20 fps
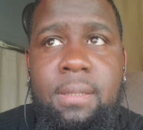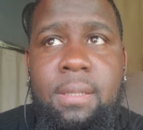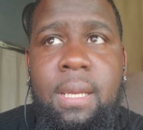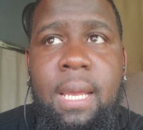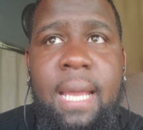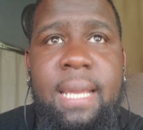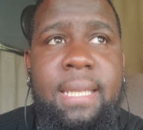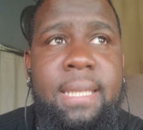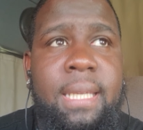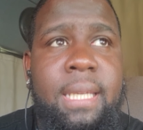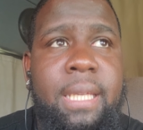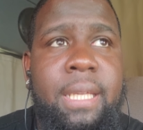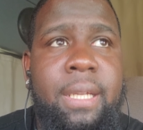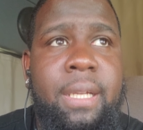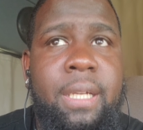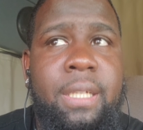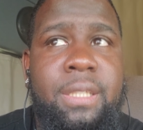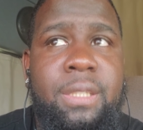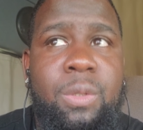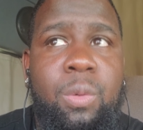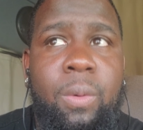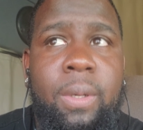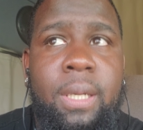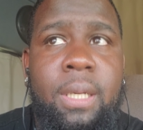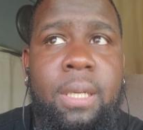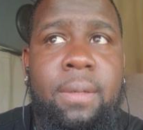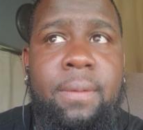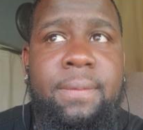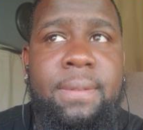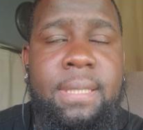I get here at
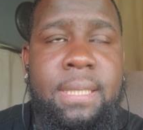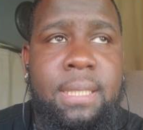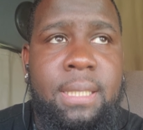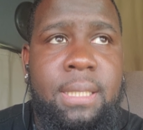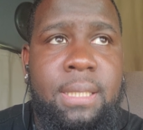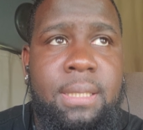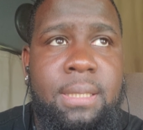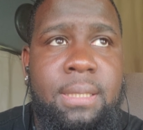12:10.